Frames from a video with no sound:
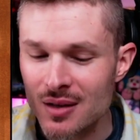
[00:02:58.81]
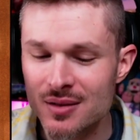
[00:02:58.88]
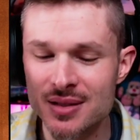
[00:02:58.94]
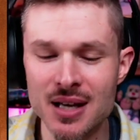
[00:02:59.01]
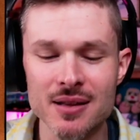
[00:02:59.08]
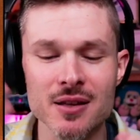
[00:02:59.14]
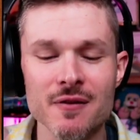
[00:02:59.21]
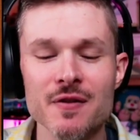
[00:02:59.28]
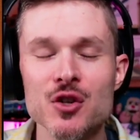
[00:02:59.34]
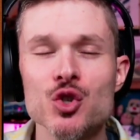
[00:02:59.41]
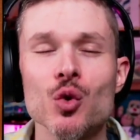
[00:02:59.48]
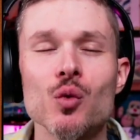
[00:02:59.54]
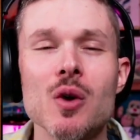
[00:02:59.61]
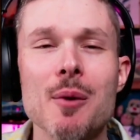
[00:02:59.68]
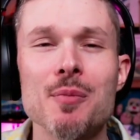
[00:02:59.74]
Take the
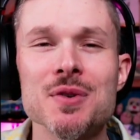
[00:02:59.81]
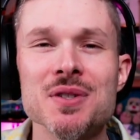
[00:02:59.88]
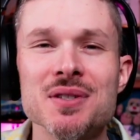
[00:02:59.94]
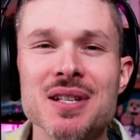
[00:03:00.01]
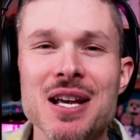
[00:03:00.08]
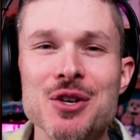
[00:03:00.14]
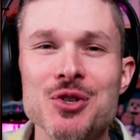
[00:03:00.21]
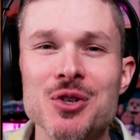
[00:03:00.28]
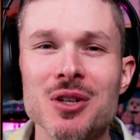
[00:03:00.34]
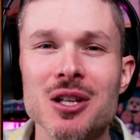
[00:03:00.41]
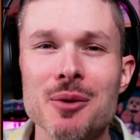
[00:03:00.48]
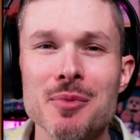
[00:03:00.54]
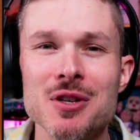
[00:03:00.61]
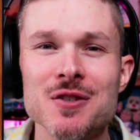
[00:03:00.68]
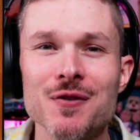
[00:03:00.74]
visual representational
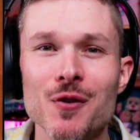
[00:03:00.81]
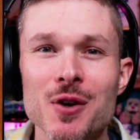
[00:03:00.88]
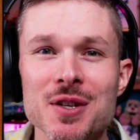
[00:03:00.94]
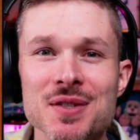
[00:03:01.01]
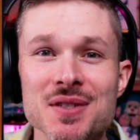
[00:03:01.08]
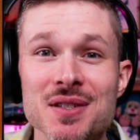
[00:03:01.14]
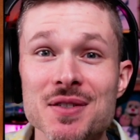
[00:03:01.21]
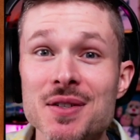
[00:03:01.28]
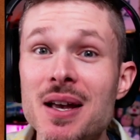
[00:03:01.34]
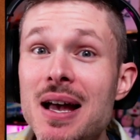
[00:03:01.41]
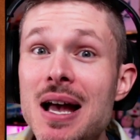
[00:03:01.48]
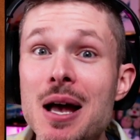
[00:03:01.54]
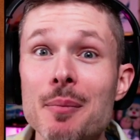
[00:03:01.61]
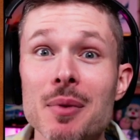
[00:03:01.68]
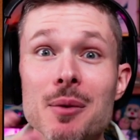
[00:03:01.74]
image, for instance.
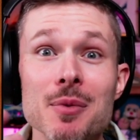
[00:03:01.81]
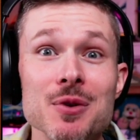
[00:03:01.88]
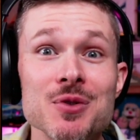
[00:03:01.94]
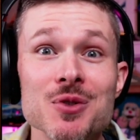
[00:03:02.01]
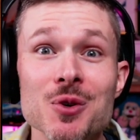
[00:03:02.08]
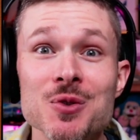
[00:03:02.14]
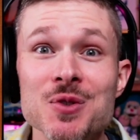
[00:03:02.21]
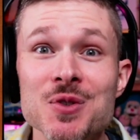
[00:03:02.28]
Maybe you start